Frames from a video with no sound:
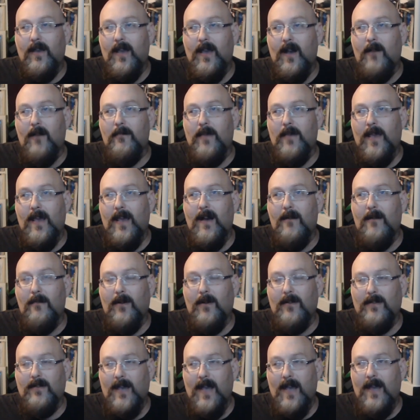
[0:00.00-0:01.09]
helped me out
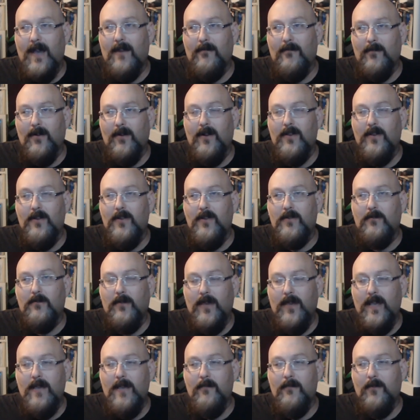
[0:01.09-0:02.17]
because I had a real unusual
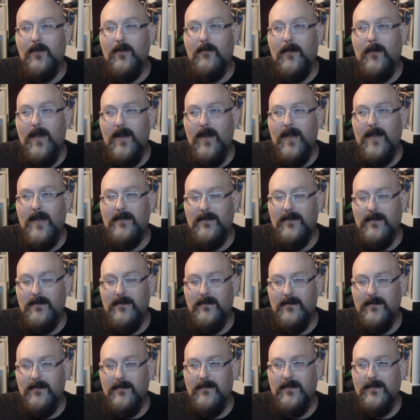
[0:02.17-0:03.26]
keyboard that we had to actually
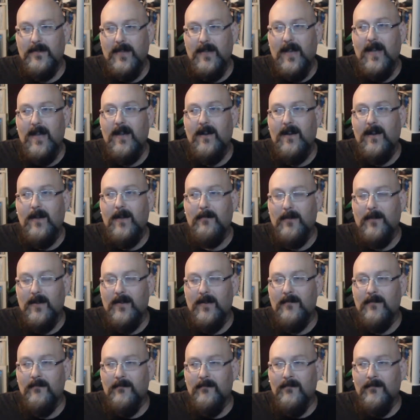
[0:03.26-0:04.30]
style up a,